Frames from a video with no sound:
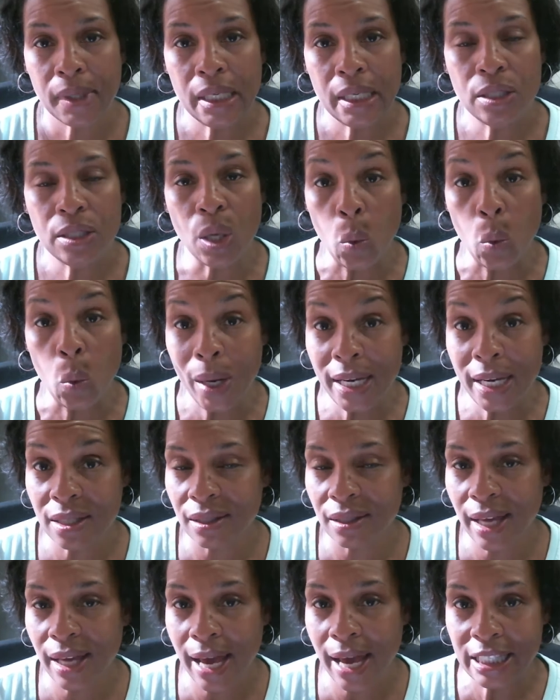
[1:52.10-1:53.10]
Don't wait till
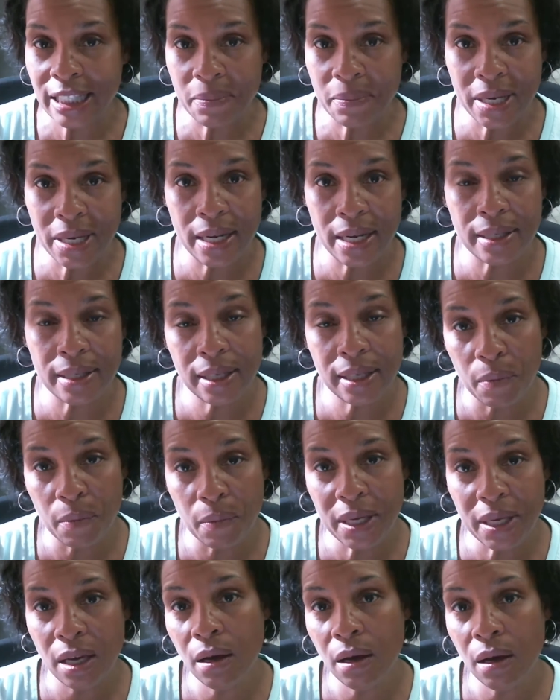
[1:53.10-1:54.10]
the last minute and tell
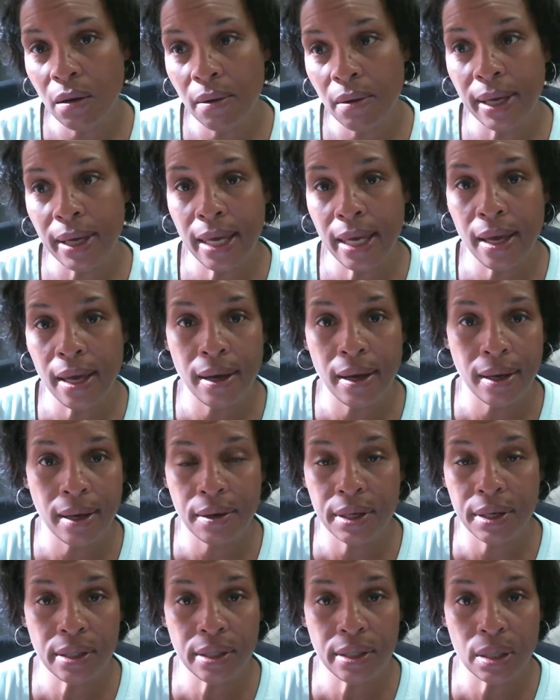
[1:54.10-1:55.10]
me, oh, I
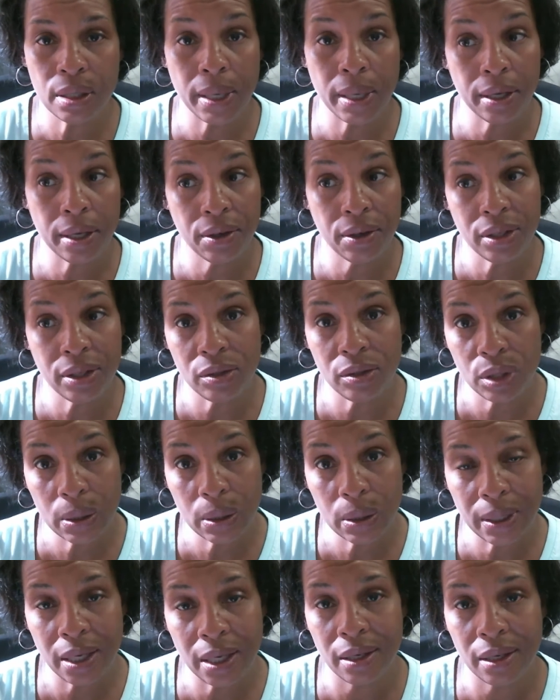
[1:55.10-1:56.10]
couldn't do
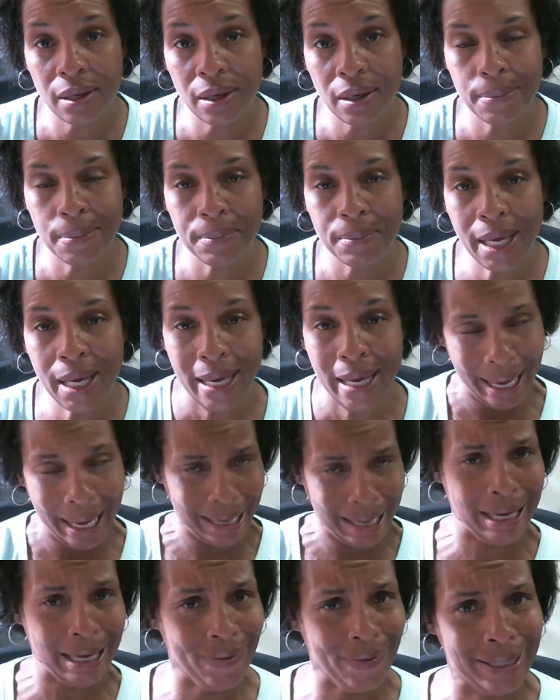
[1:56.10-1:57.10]
it. I hate
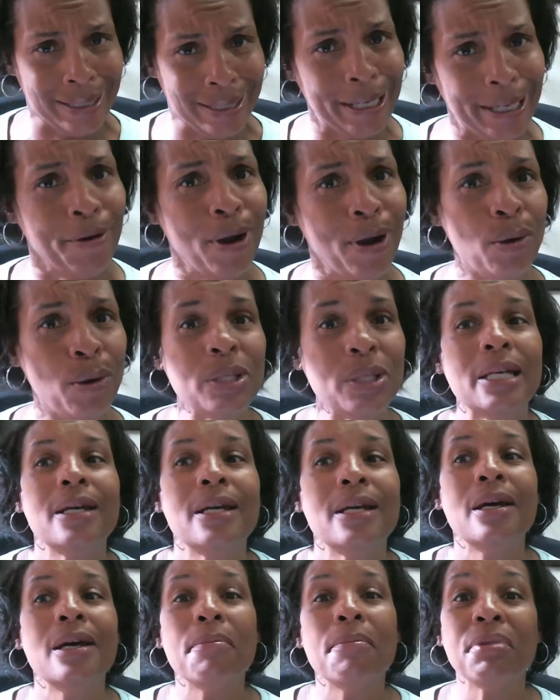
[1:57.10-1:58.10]
giving zeros.
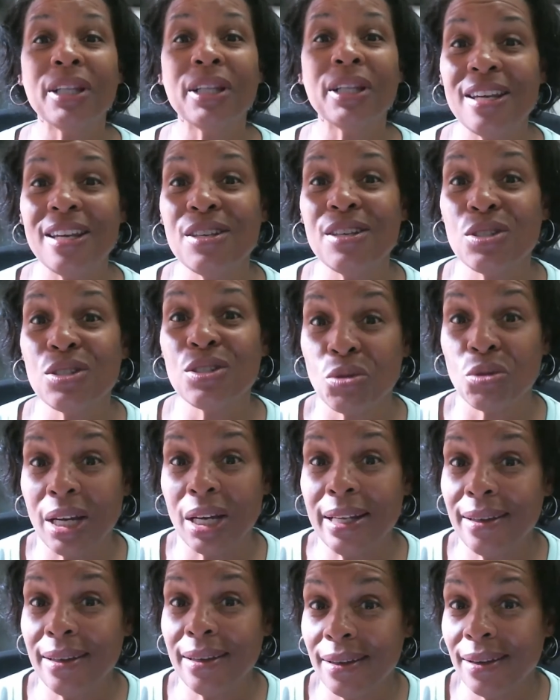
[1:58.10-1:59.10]
Please try
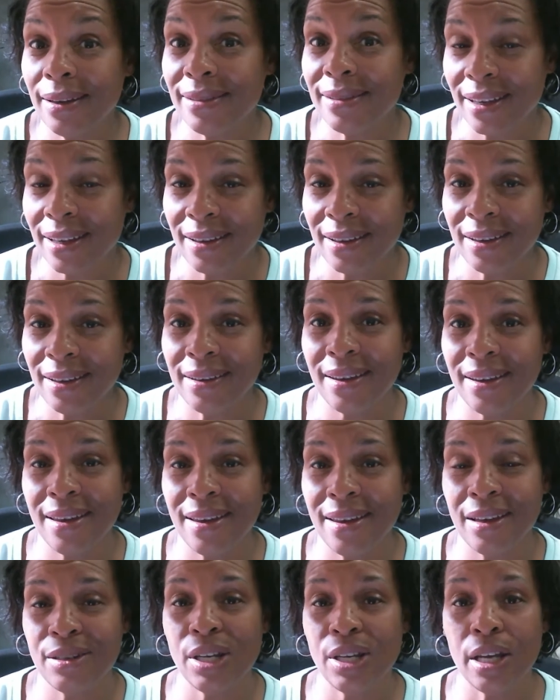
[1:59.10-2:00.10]
to get it done,
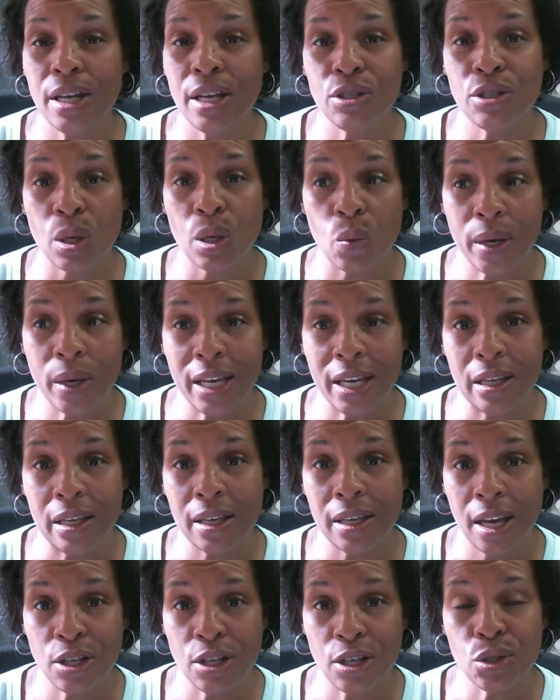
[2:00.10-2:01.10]
and don't wait in
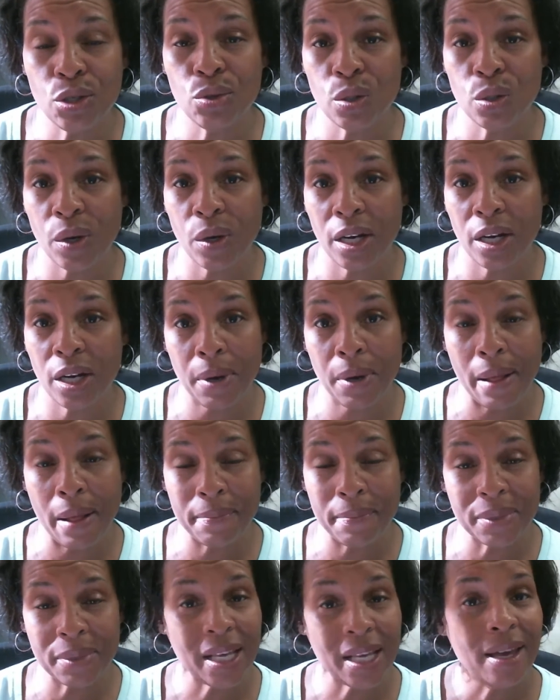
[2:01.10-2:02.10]
case you do run into
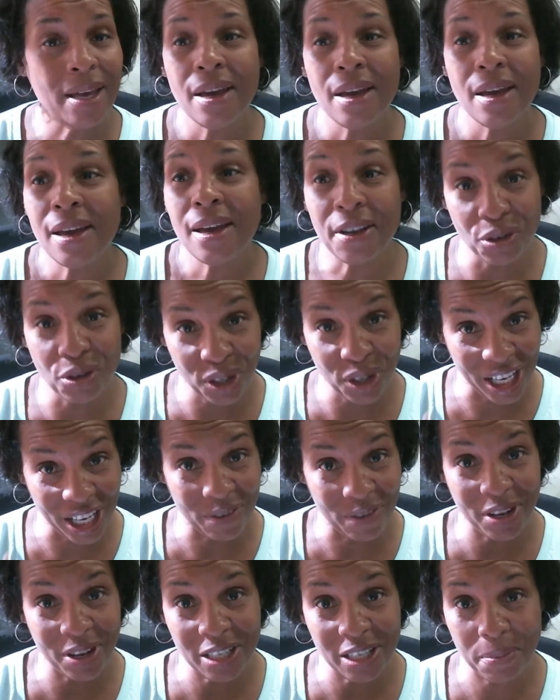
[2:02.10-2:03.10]
problems. And you're to
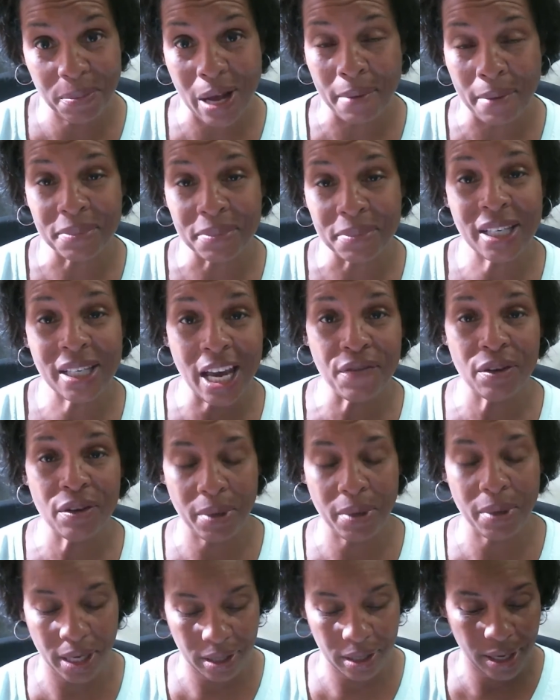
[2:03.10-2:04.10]
run into problems.
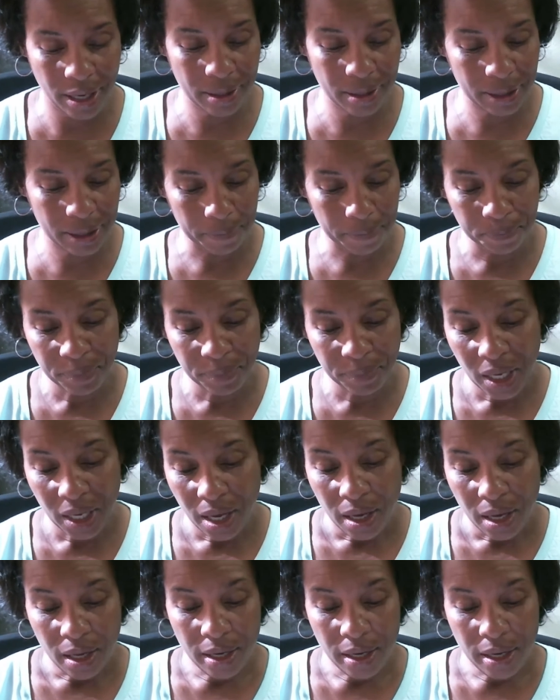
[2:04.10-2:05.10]
Everybody does.
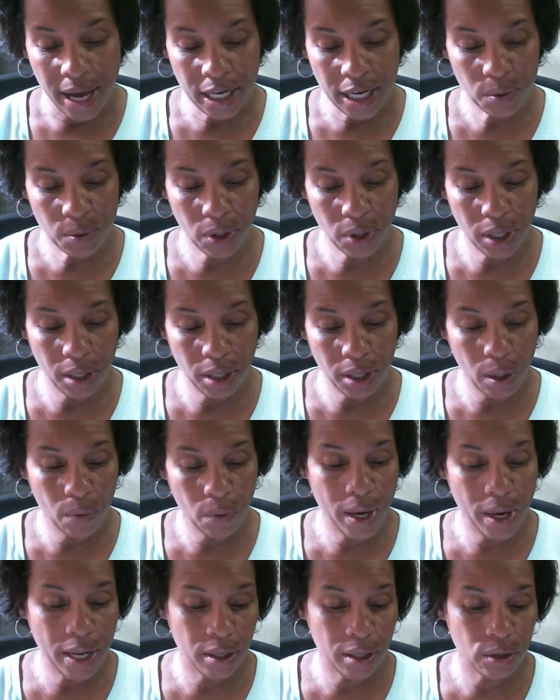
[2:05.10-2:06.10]
Next, we're going to go
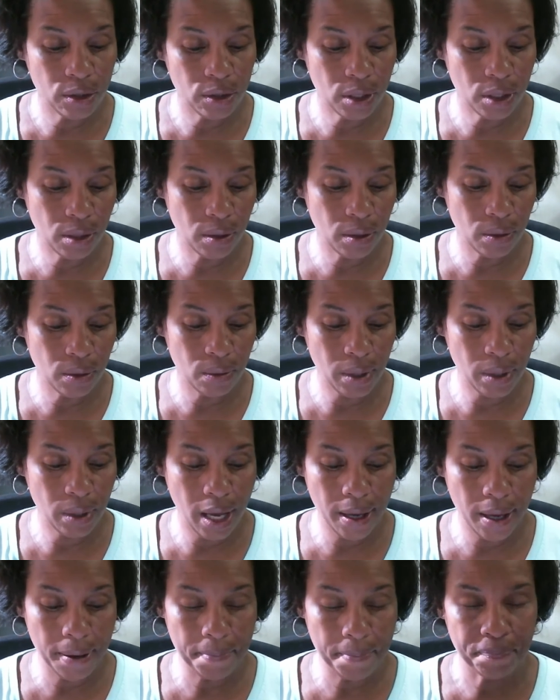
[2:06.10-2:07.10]
right into
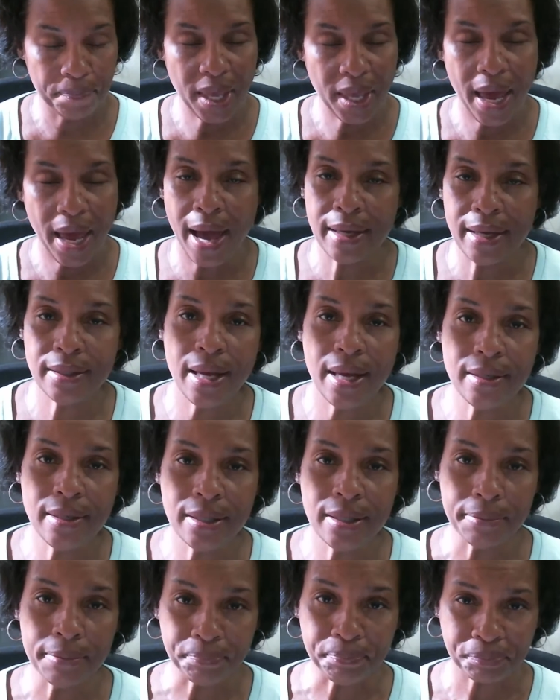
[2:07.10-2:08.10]

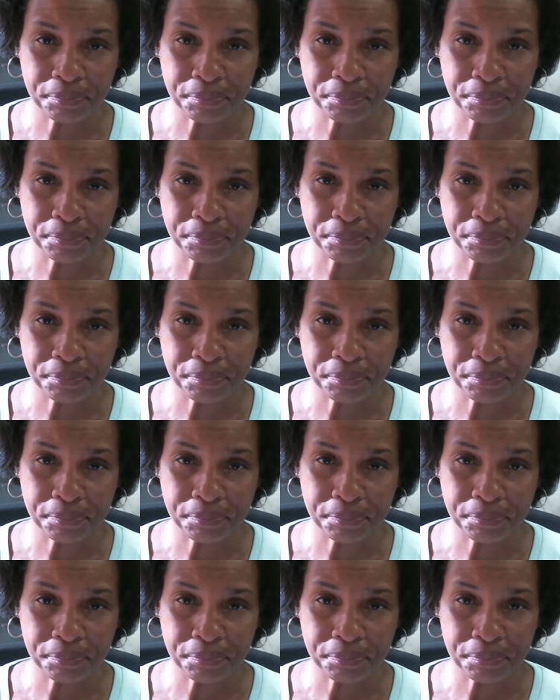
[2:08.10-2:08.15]
Access.